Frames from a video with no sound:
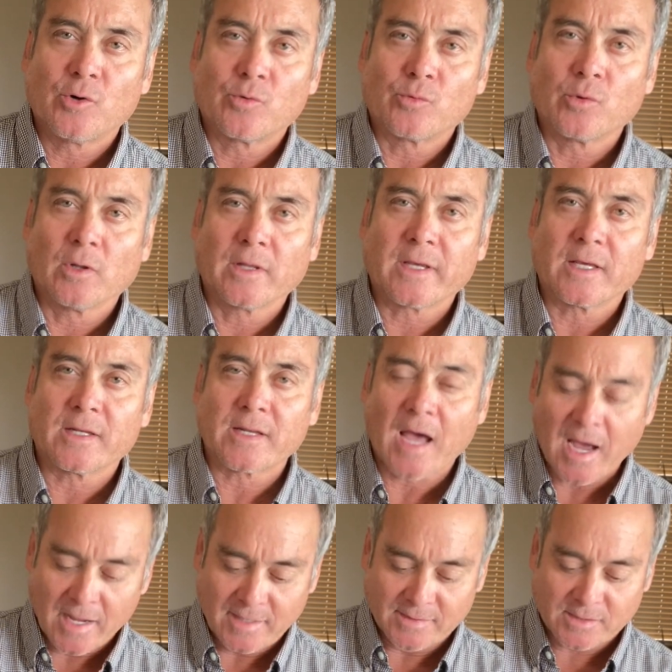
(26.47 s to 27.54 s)
Really a
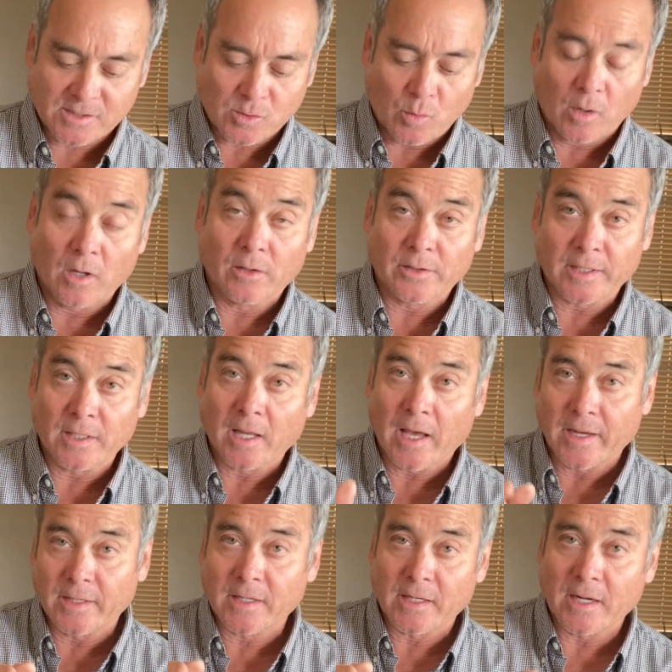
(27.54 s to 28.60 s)
nice quality
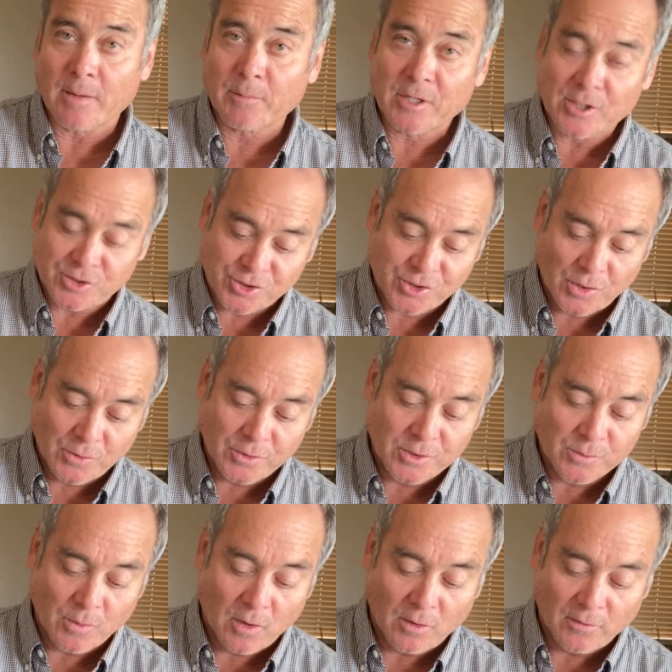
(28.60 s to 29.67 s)
light, and I'm going to show
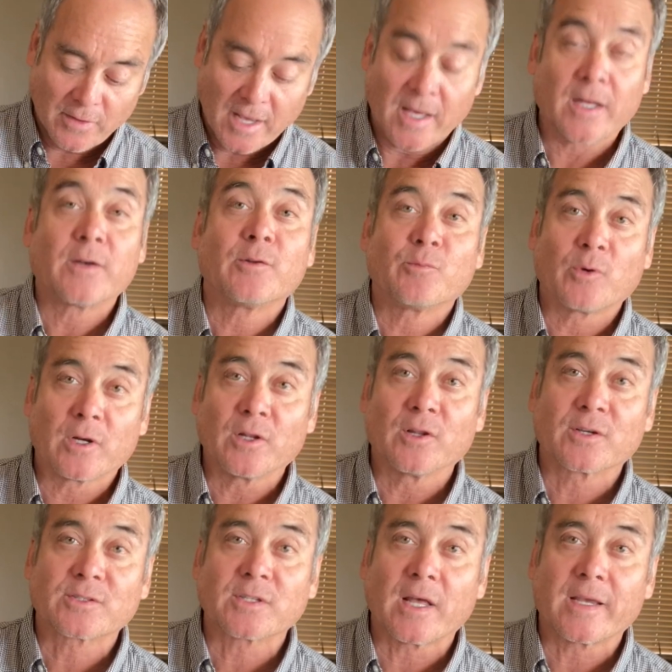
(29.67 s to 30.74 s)
you all that, what it
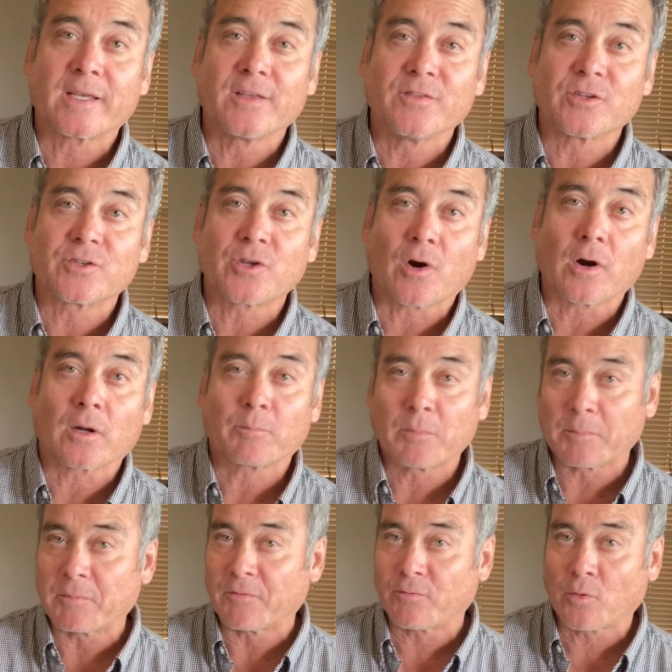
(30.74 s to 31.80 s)
looks like in the dark. But
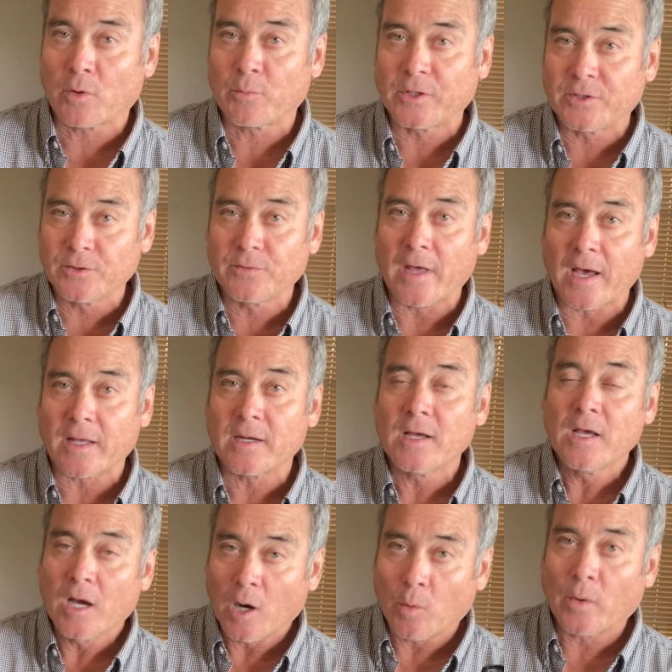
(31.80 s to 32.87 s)
before we do that,
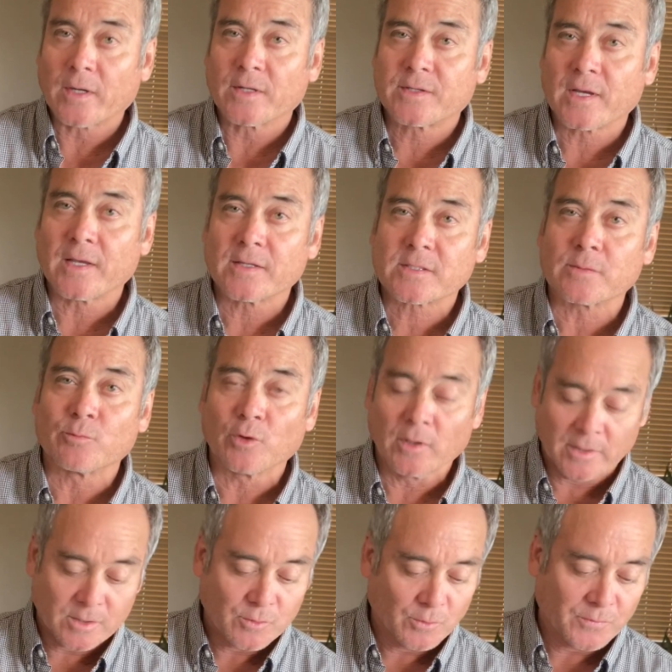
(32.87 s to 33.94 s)
I want to tell you some really
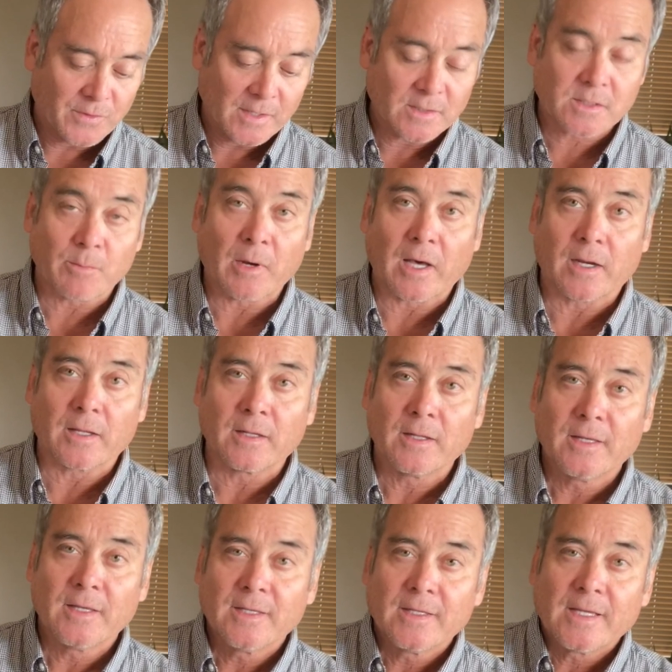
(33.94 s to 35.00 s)
cool things about it.
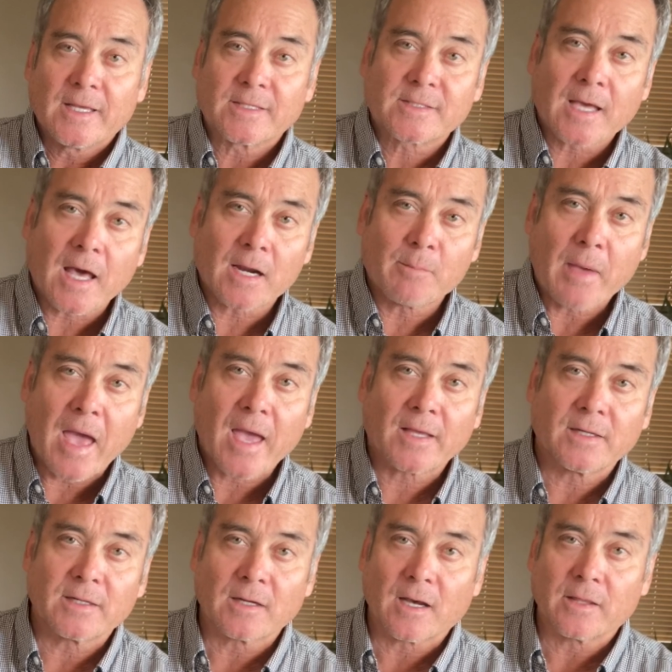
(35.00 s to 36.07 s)
It's got a
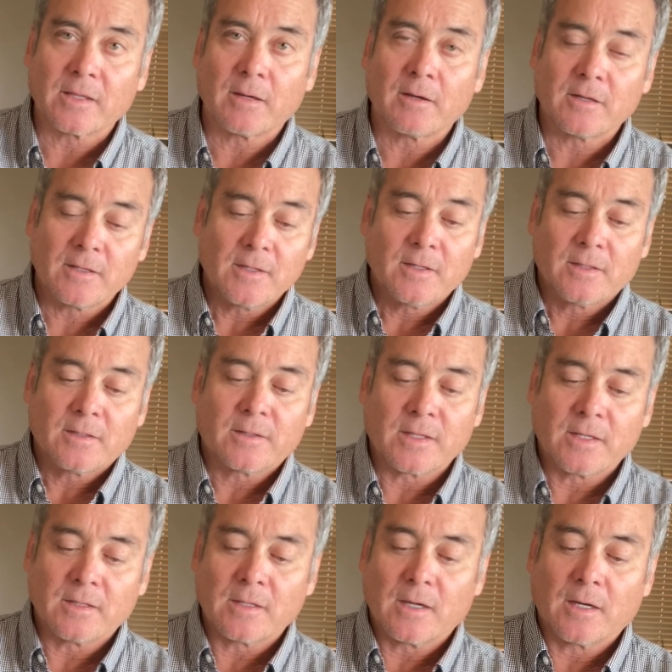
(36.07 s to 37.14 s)
magnet on
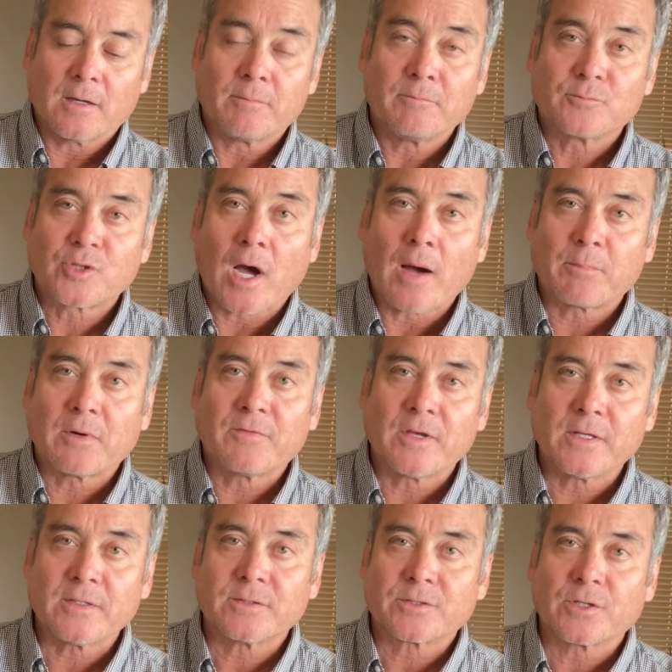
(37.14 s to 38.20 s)
the top of
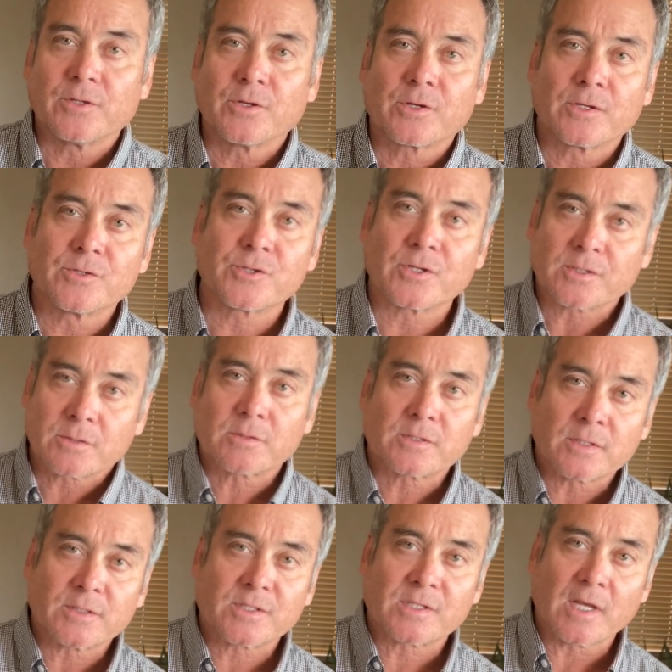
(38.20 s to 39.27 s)
it, so you can
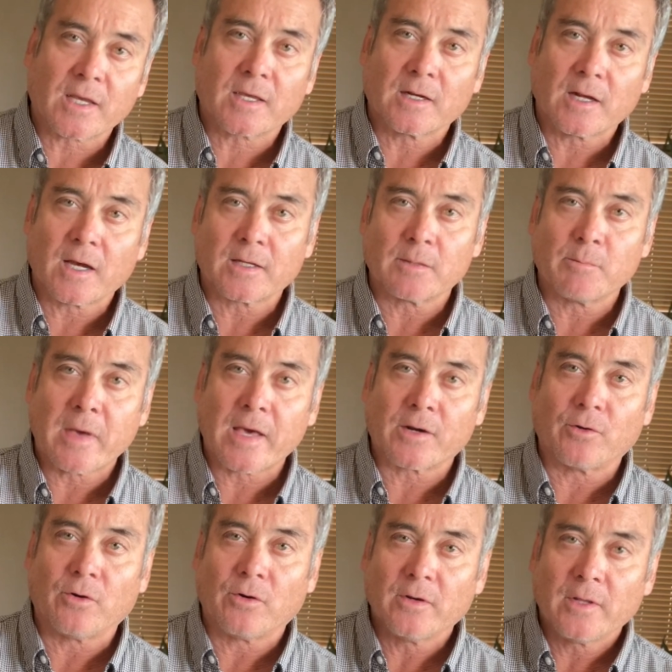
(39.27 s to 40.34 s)
just stick it on the
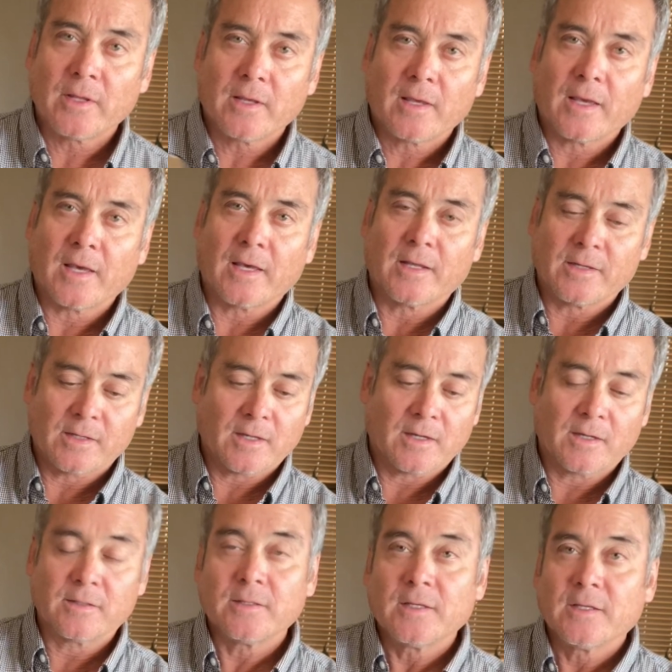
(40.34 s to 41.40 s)
metal and
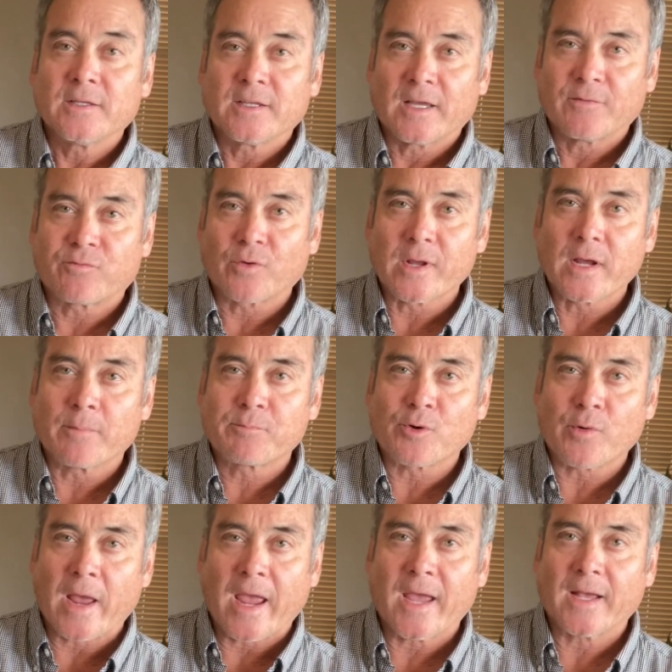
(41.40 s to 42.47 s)
free up your
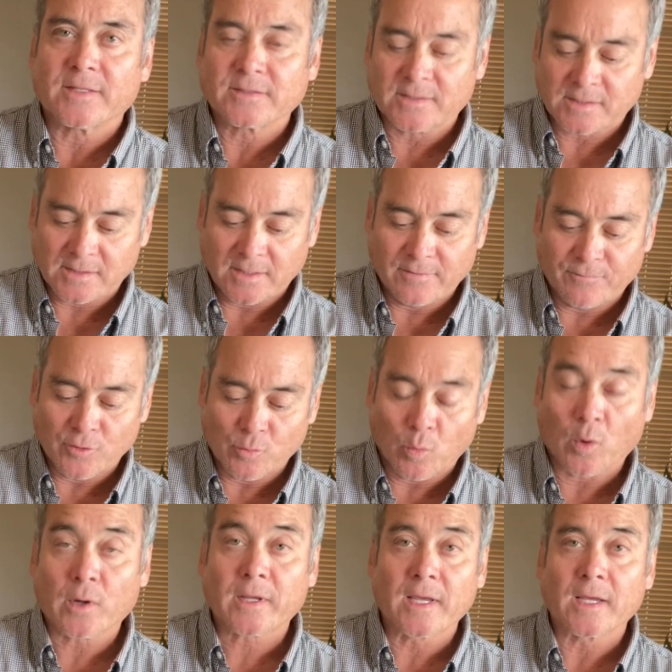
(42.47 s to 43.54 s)
hands if you're
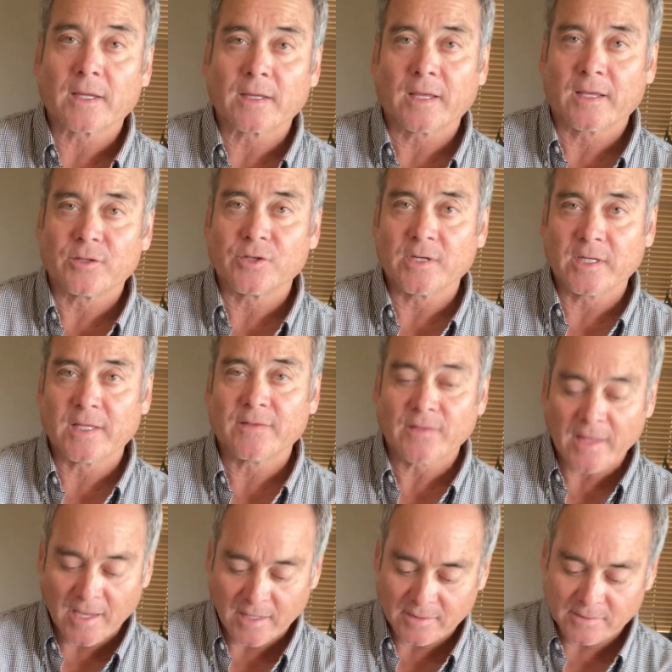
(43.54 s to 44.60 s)
working and you need
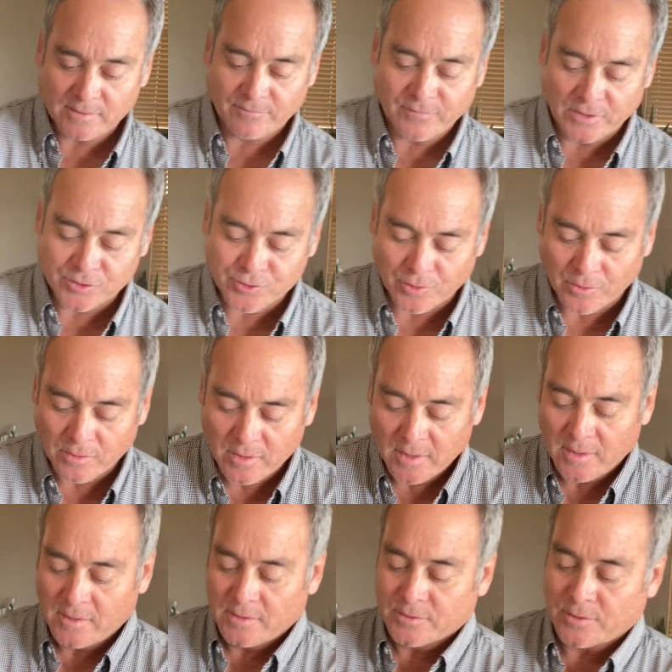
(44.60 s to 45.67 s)
that feature.
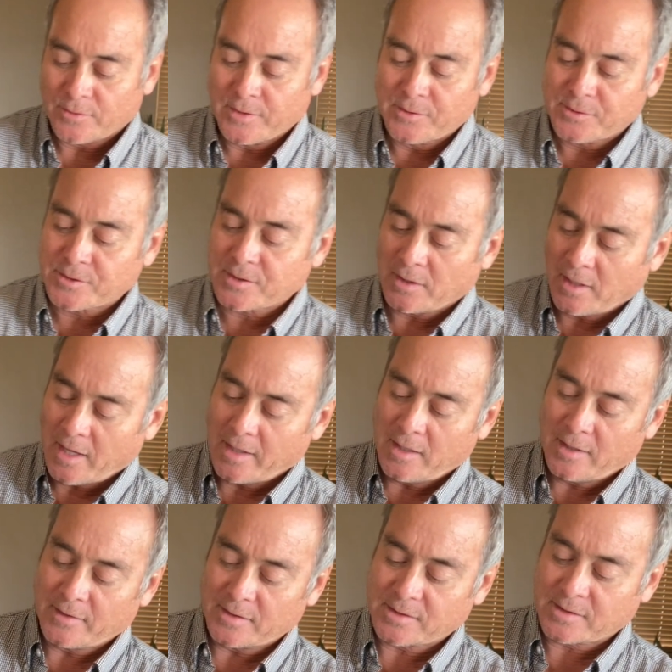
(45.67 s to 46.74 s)
So here's the light
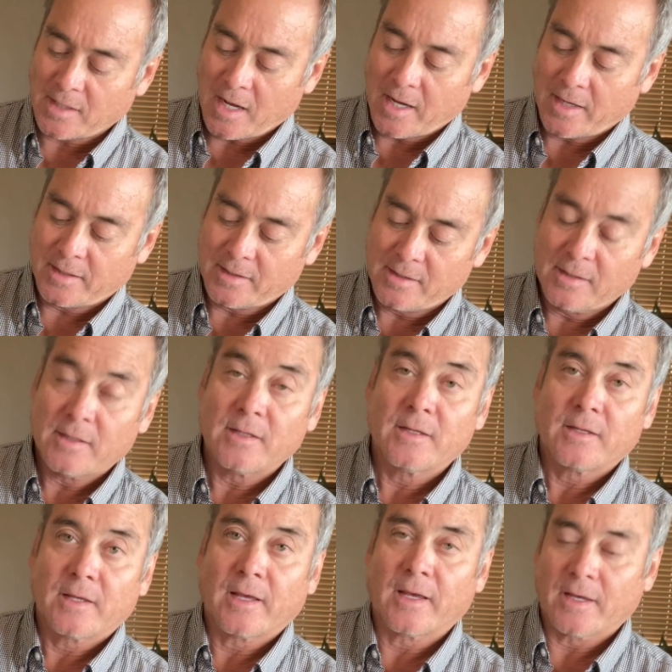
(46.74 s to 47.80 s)
on the side,
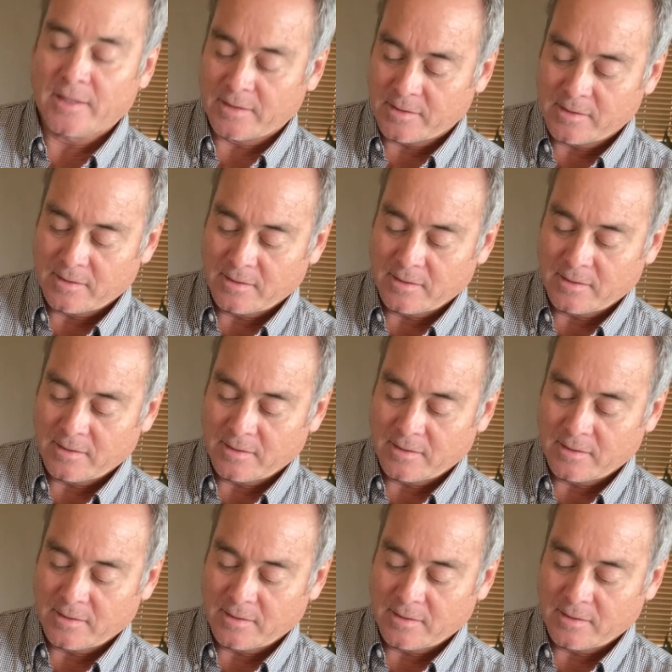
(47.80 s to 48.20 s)
and